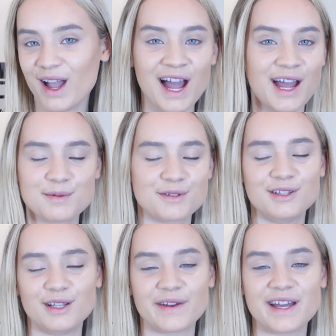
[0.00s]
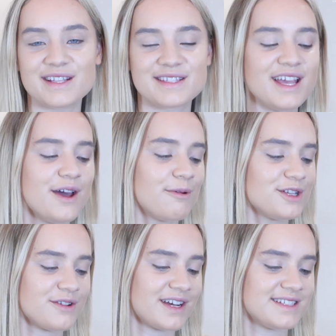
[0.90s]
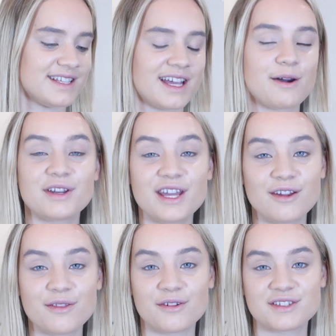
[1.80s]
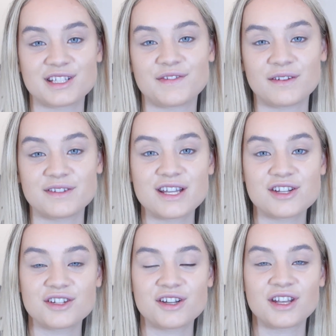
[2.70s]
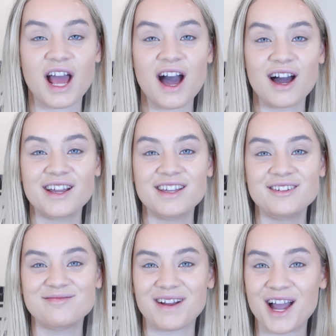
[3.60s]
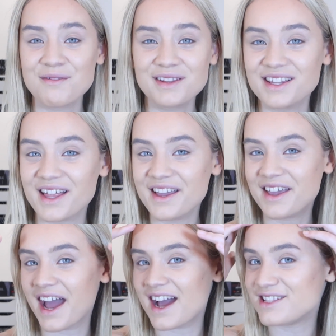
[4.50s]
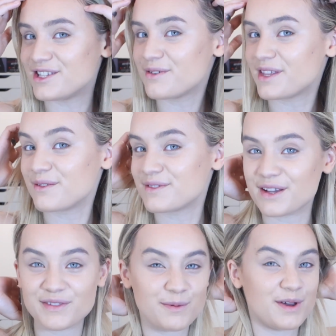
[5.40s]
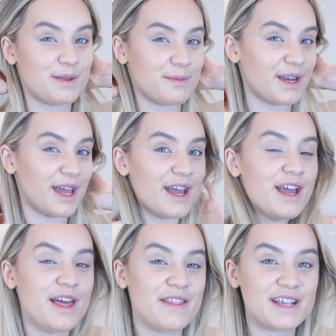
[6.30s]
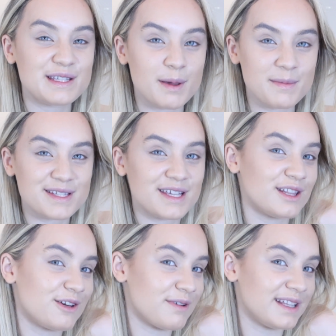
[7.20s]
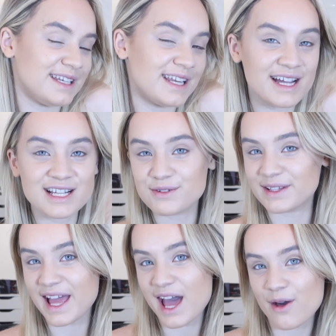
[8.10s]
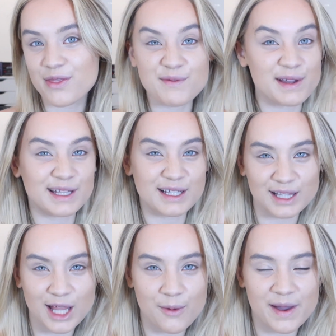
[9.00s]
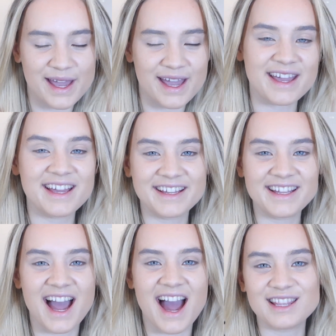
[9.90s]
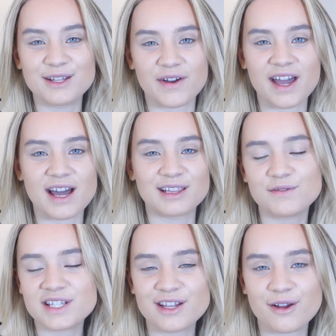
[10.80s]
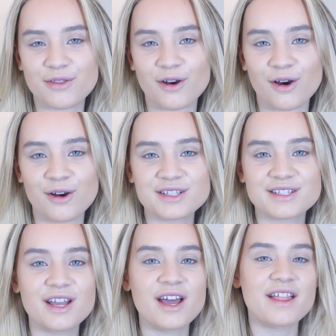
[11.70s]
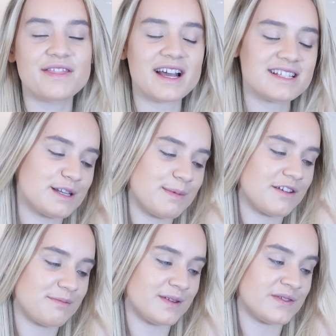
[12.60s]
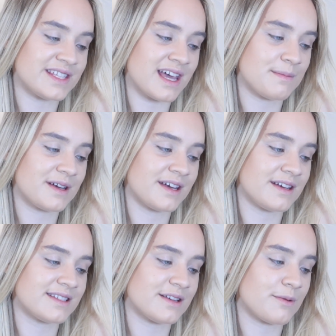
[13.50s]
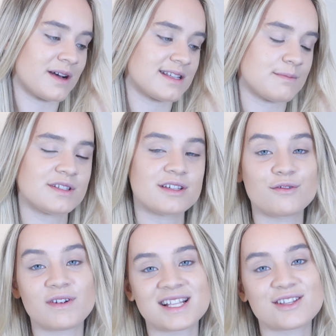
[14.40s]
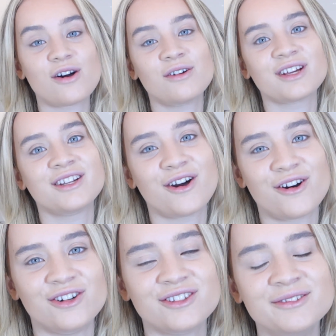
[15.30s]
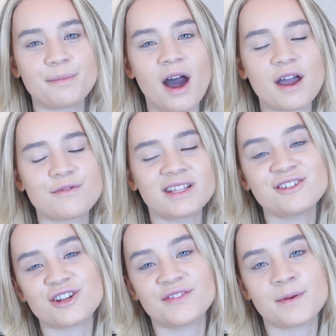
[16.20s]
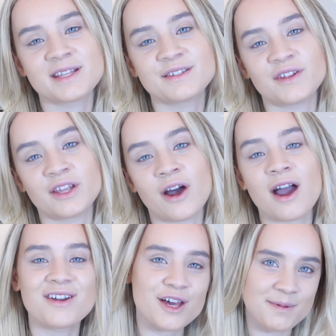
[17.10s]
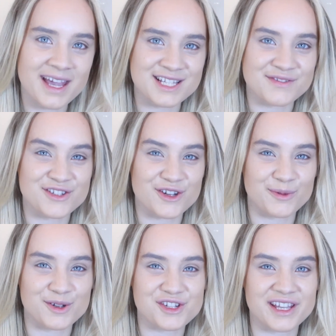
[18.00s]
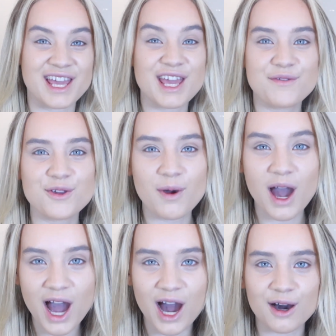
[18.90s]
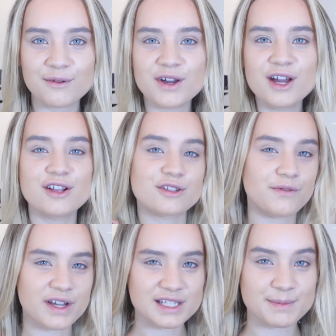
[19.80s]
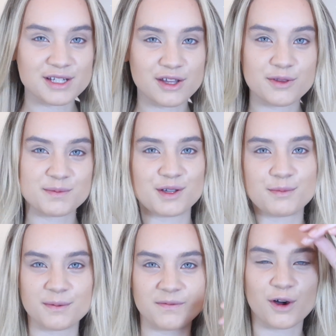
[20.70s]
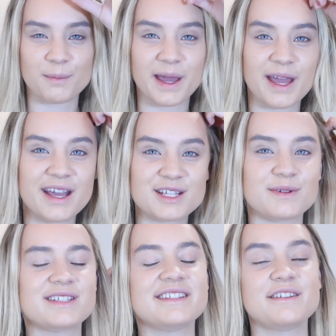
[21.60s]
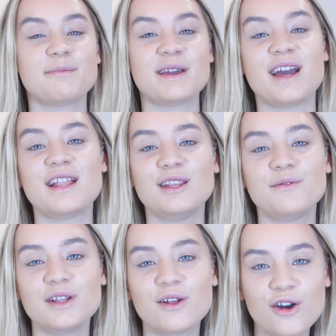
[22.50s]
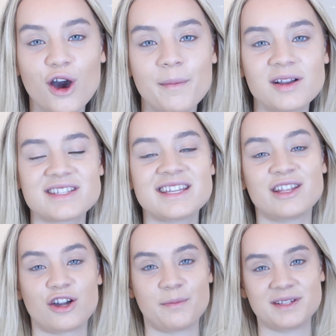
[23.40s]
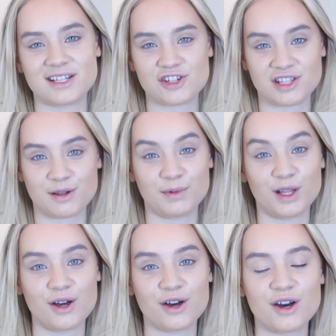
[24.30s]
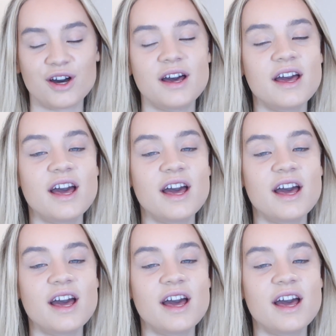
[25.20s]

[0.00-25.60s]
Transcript: I absolutely love it. What do you guys think? I want to hear your thoughts on this foundation. I really like it. I do think it was definitely worth the money. I think it's made my skin look really nice, really healthy, really glowy. Yeah, I love it. I'd love to hear your thoughts. That is going to be it for me today, because otherwise I'm just going to rant on and on. But I've really enjoyed filming this video. I really hope you guys have enjoyed watching it. If you have, don't forget to smash that thumbs up button for me, as well as leaving me a lovely little comment in that comment section down below.